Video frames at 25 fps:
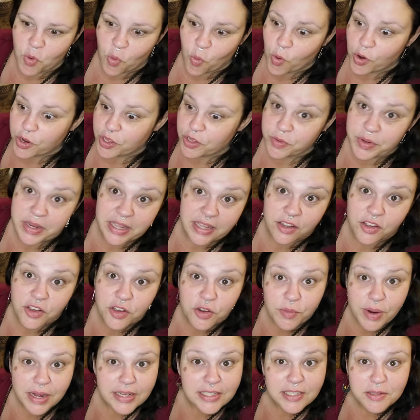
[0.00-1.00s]
or you need a
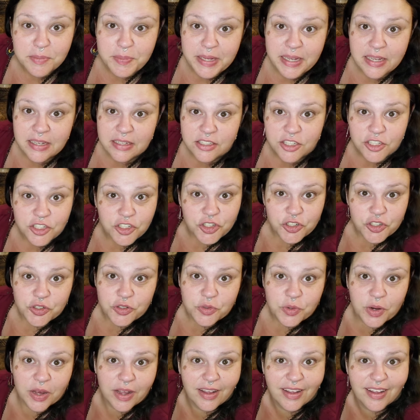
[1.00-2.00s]
good recipe to
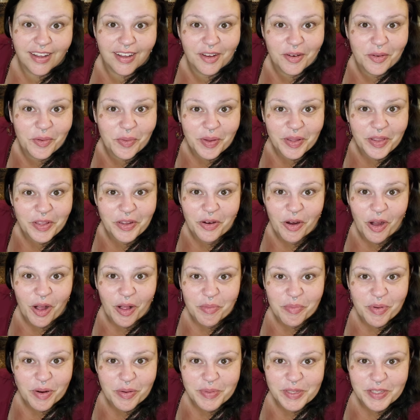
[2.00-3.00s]
do with your
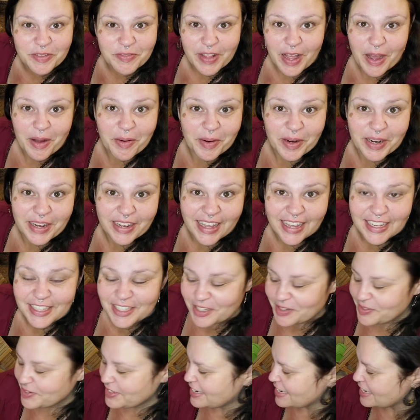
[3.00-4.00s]
all-purpose flour in
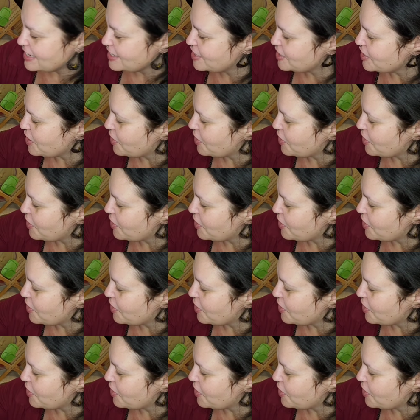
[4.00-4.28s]
case you need it.